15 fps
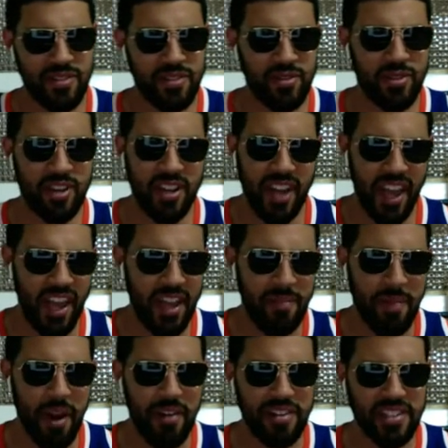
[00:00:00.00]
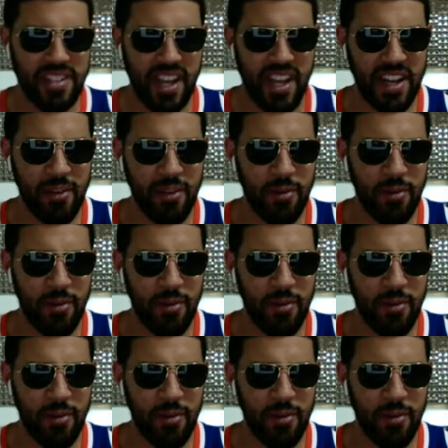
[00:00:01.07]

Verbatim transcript: You could have ate Mary Jane.